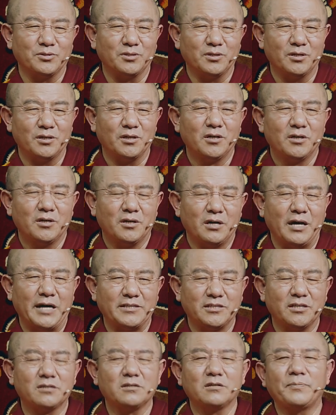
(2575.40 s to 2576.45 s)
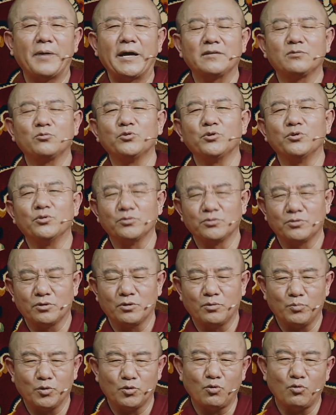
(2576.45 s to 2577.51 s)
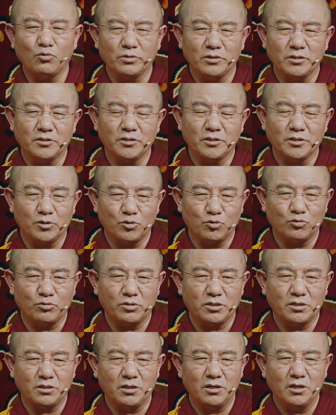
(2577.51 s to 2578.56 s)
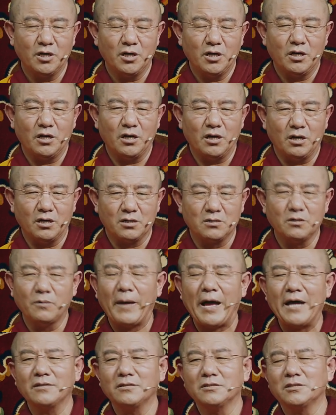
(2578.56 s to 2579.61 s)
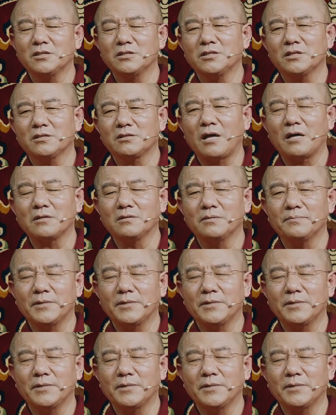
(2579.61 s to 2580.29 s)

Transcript: Uttara Tantra Shastra, just like Bodhicharyavatara, it is a text